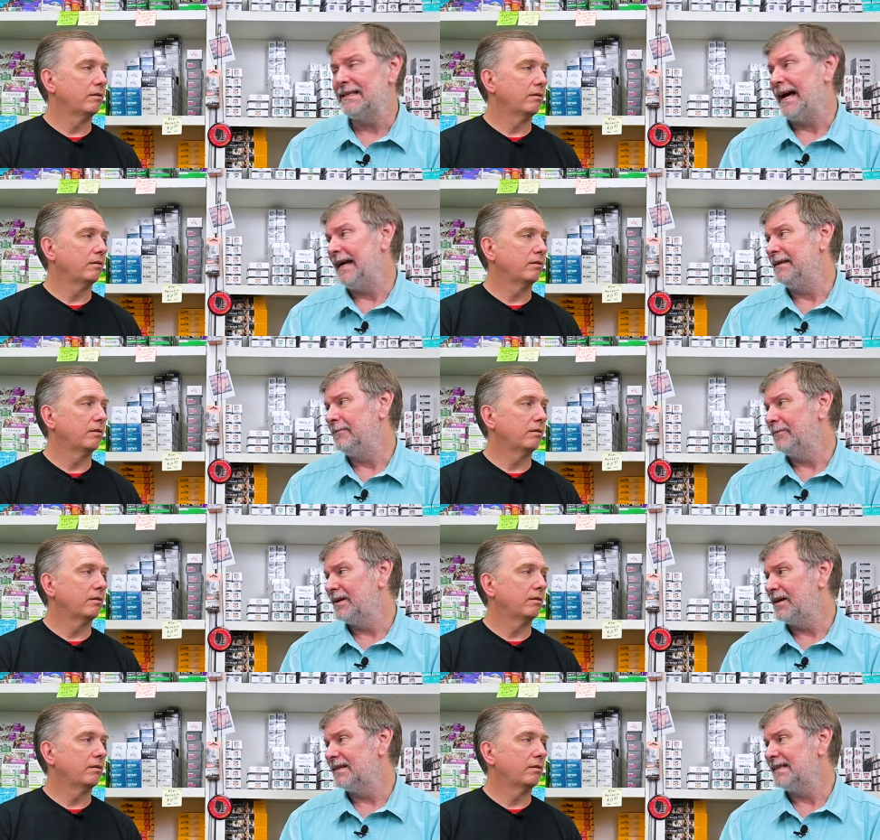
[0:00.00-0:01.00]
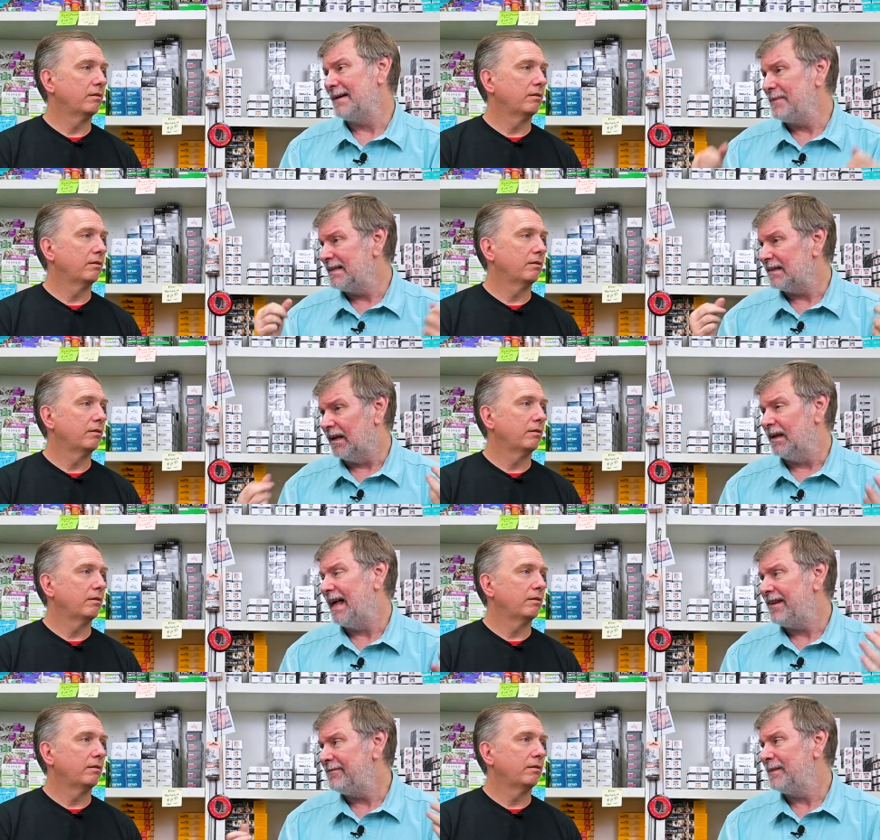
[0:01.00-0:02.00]
Speaker 1: sad because that means a
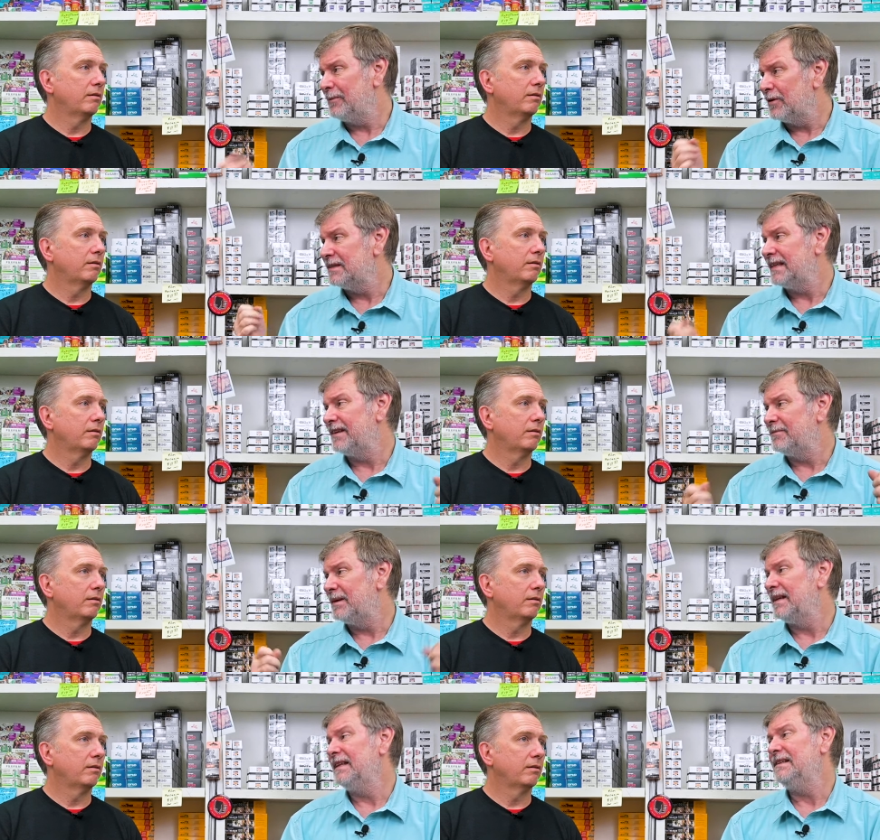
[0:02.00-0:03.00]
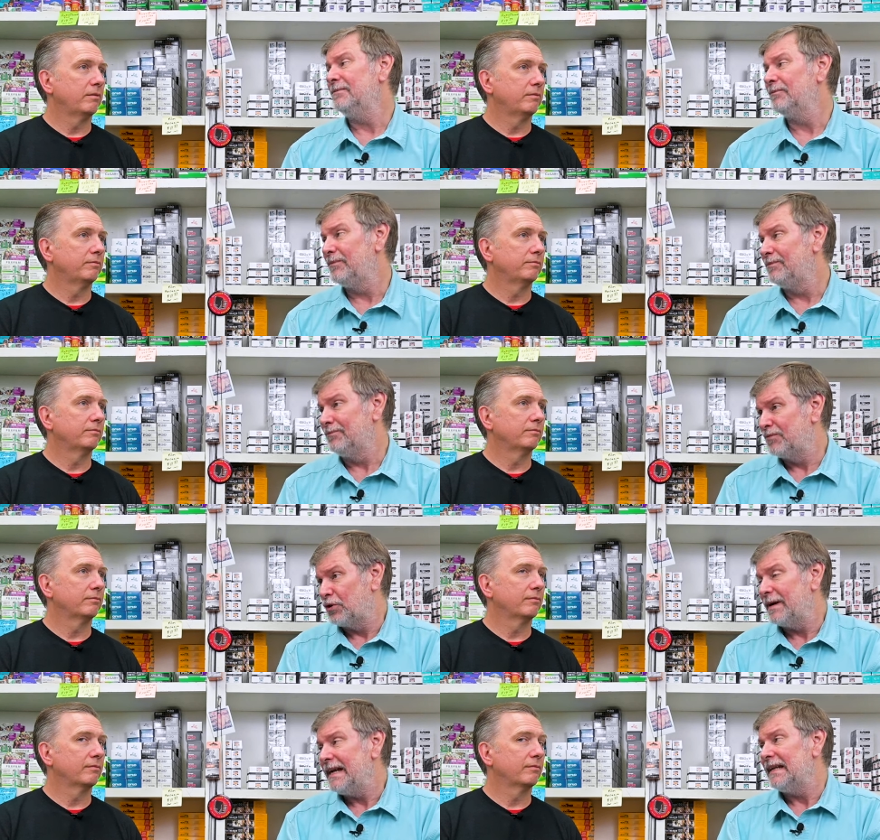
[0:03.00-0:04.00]
lot of memories that have been in,
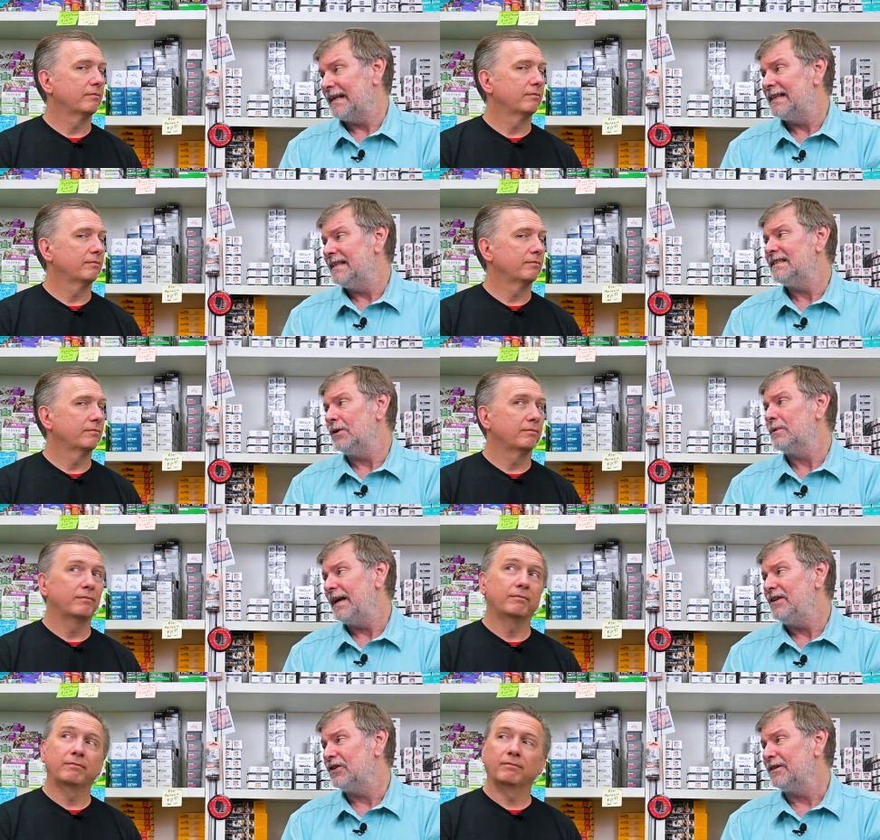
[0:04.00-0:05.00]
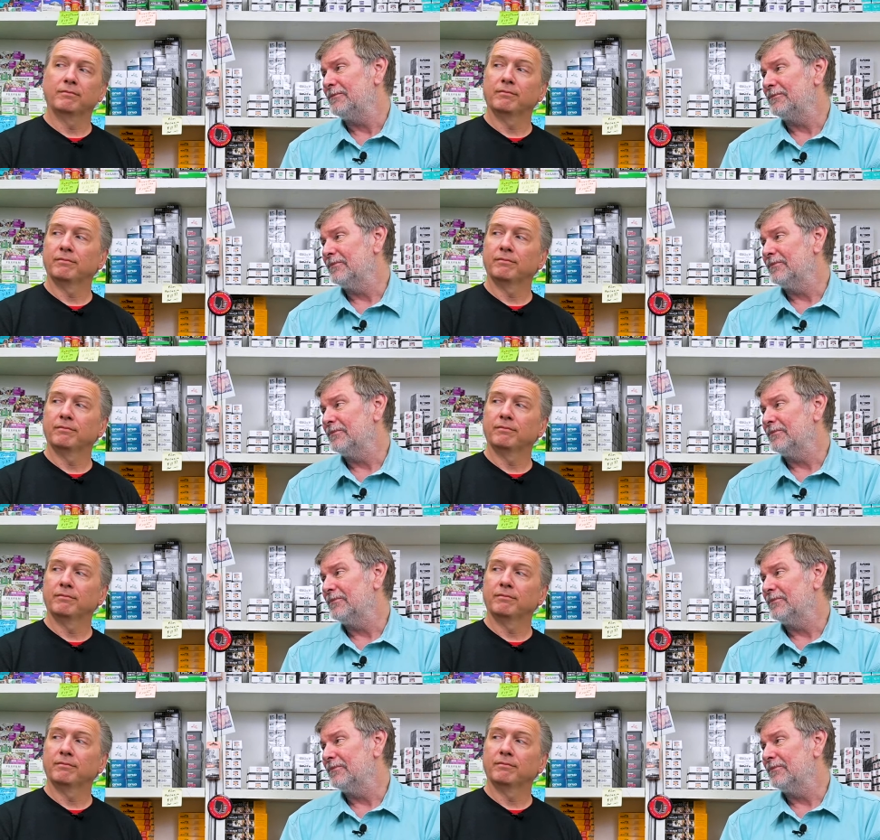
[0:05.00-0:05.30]
created in this location,